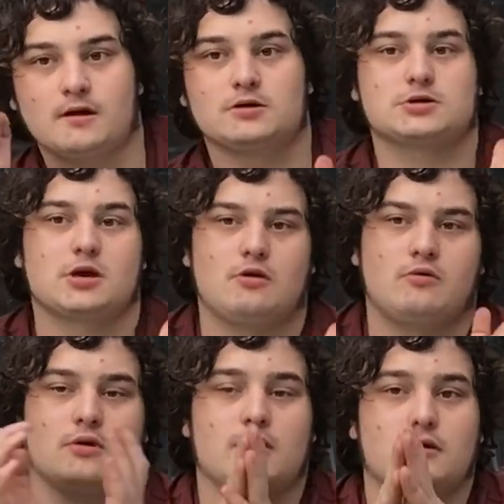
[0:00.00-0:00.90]
So,
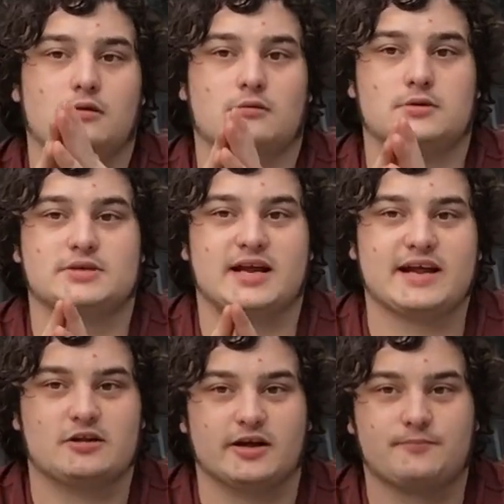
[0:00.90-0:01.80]
did I
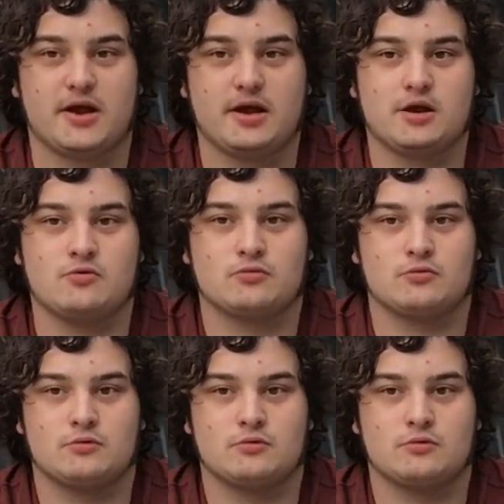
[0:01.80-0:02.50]
clickbait you?